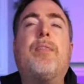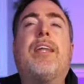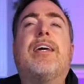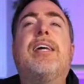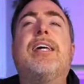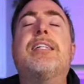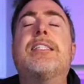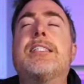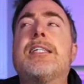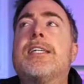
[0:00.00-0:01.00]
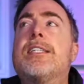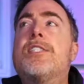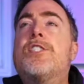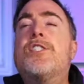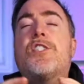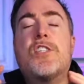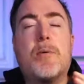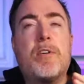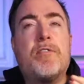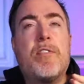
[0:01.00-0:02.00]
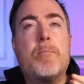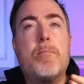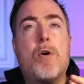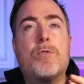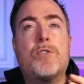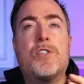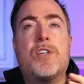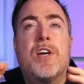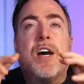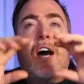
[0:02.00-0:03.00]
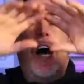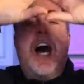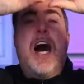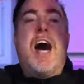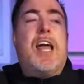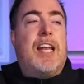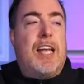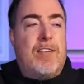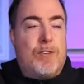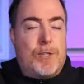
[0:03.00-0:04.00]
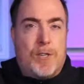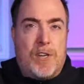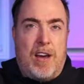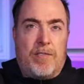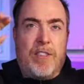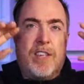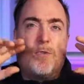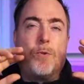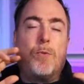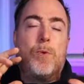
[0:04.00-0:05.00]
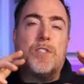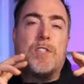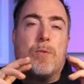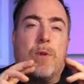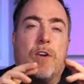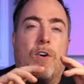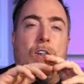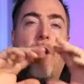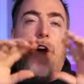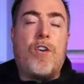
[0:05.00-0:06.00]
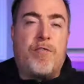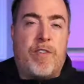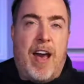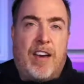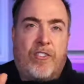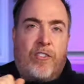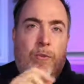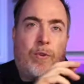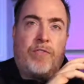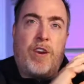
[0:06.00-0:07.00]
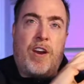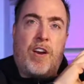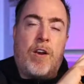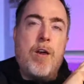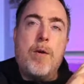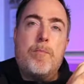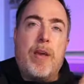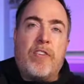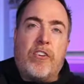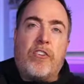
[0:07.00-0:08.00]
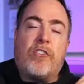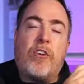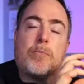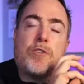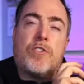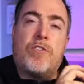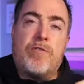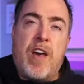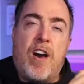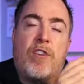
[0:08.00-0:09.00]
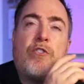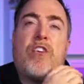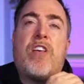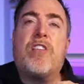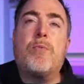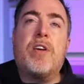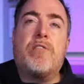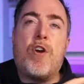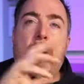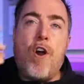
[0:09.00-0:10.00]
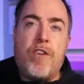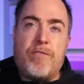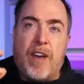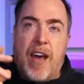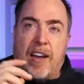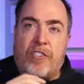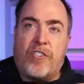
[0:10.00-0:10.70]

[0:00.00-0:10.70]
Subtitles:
is some of the most high level stuff, and these were the ones that we call artifacts. So we've got our basic assumptions, values, and then we have our artifacts.